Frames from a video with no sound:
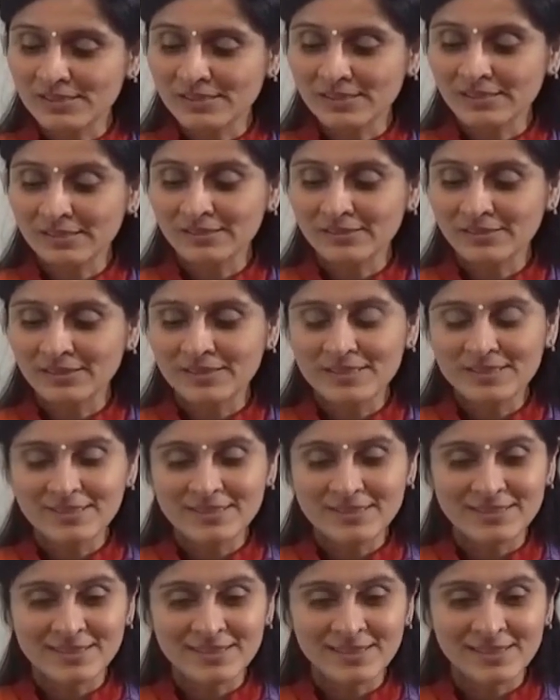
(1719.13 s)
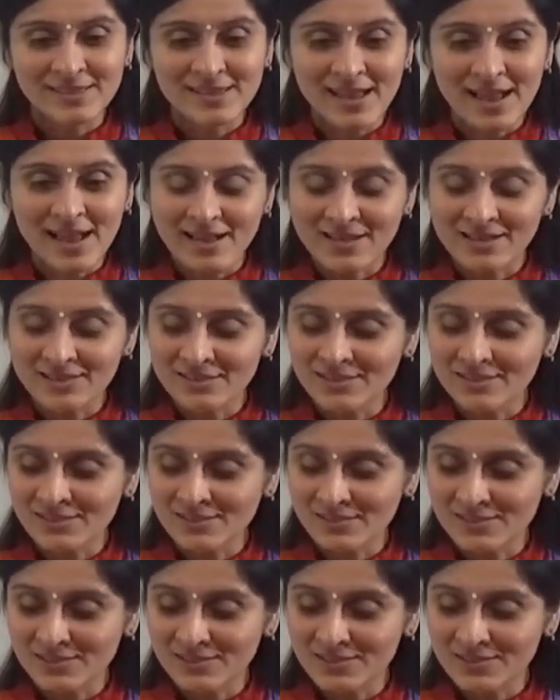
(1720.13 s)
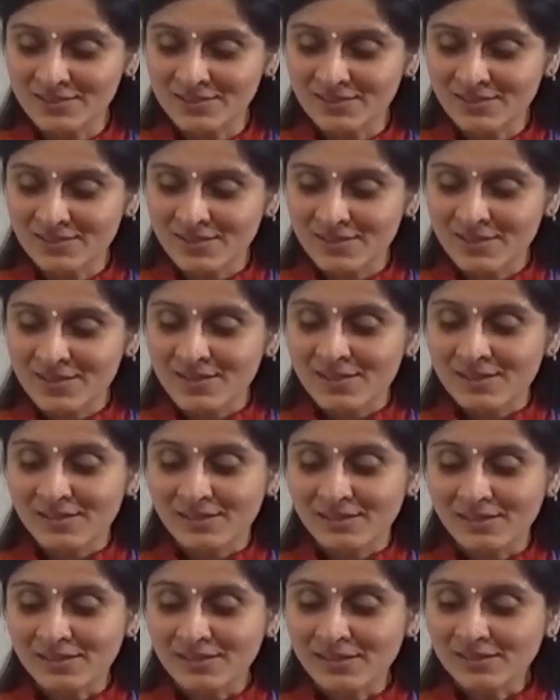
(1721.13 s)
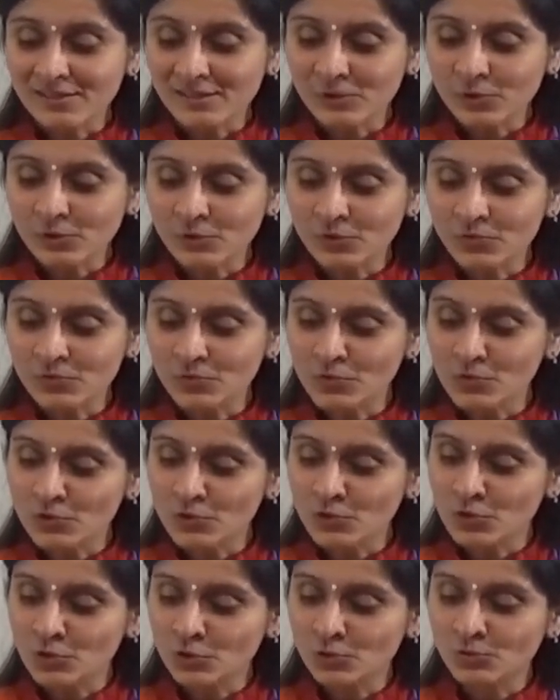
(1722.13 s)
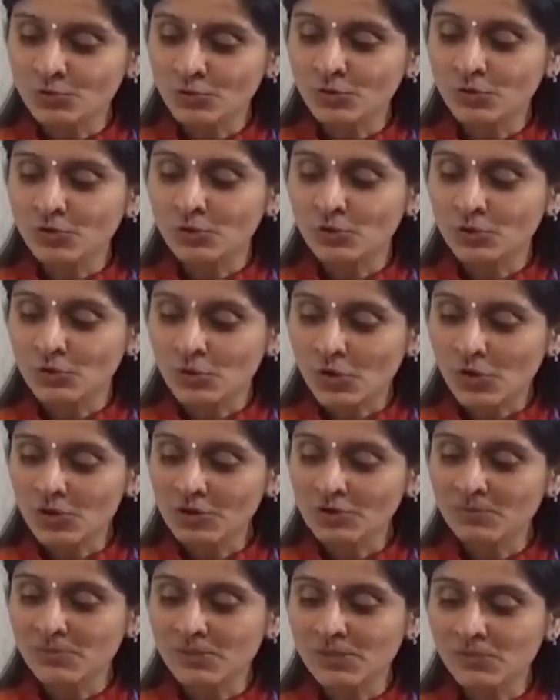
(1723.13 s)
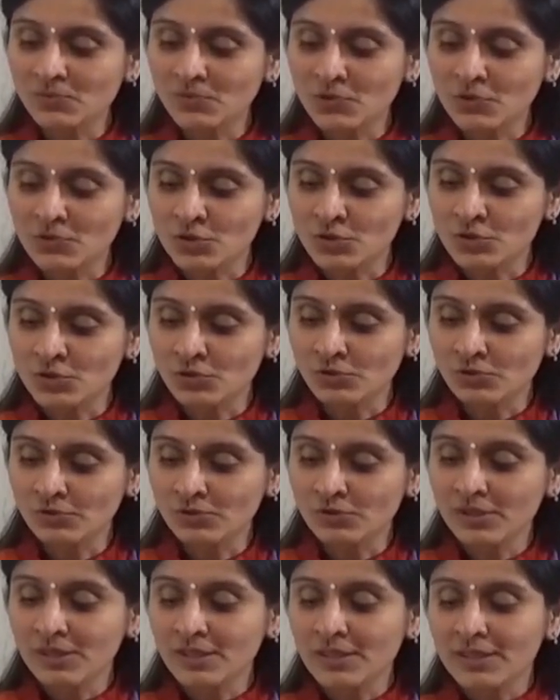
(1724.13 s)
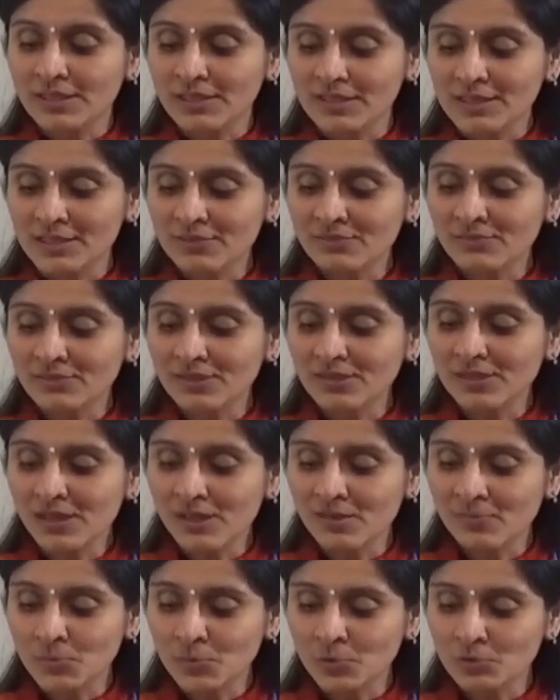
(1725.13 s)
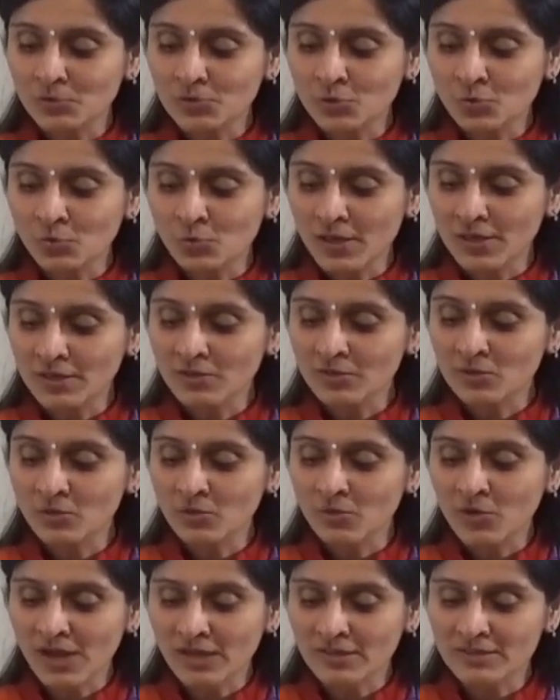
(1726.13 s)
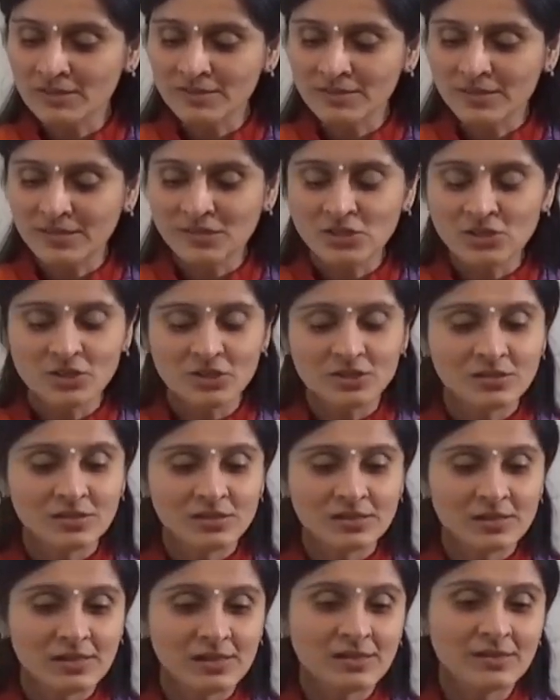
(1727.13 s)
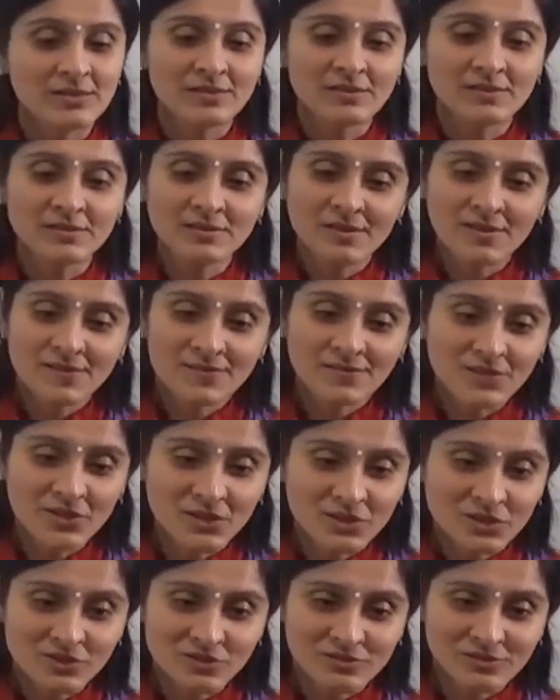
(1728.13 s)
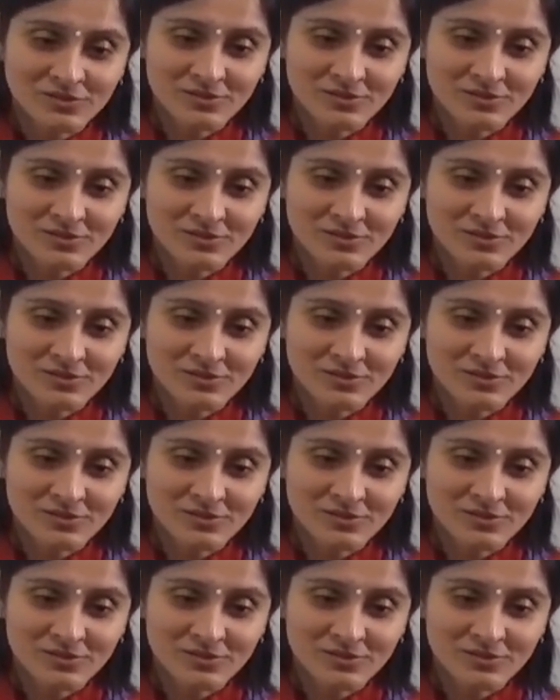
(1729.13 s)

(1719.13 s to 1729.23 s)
clearly seen as it is. Neither good fortune nor misfortune even approach one who has such clear vision.